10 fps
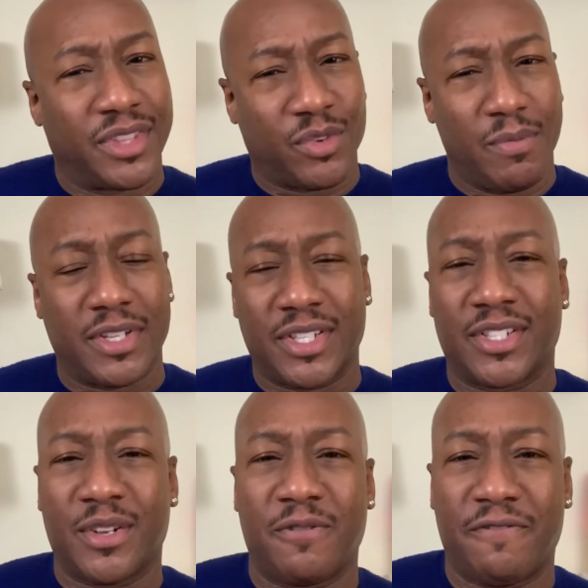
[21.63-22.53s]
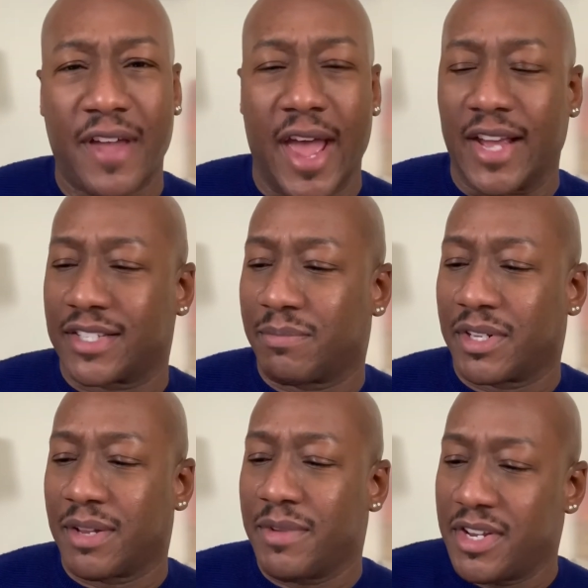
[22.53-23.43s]
3 months is a little fast,
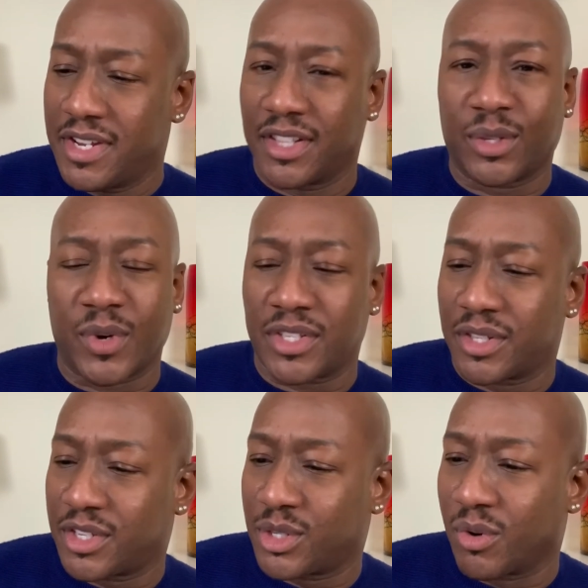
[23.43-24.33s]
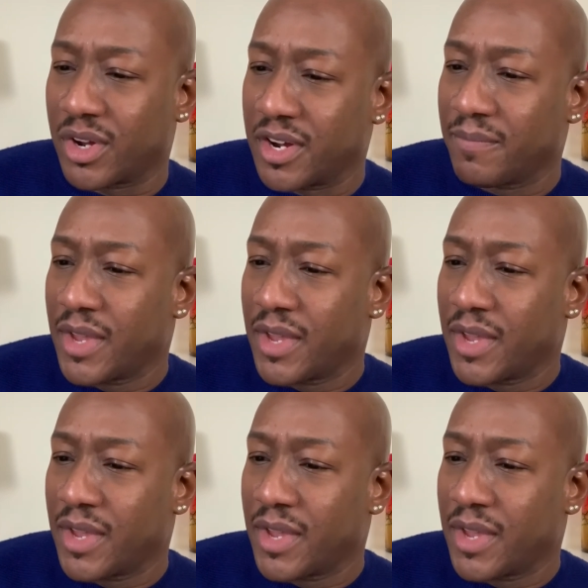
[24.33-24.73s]
but let me get the rest of the story here.